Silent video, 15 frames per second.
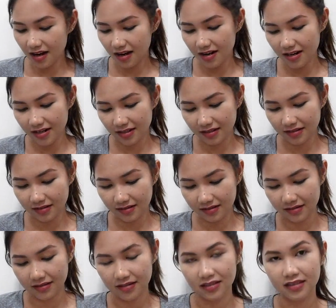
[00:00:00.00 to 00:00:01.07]
are
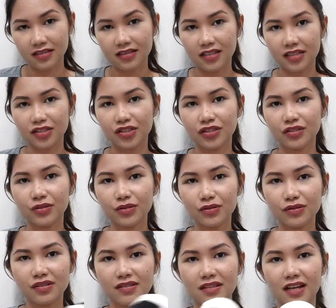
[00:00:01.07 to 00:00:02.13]
the
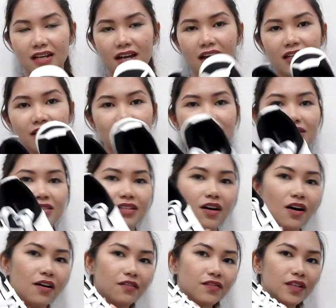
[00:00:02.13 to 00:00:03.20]
shoes that I
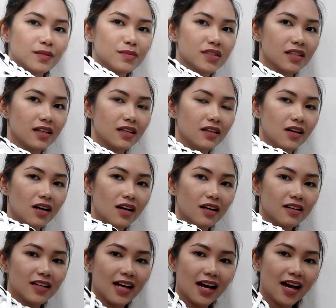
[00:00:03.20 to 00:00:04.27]
saw from
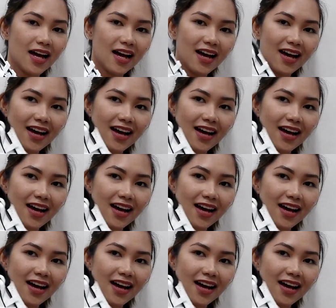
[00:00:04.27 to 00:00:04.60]
Zalora.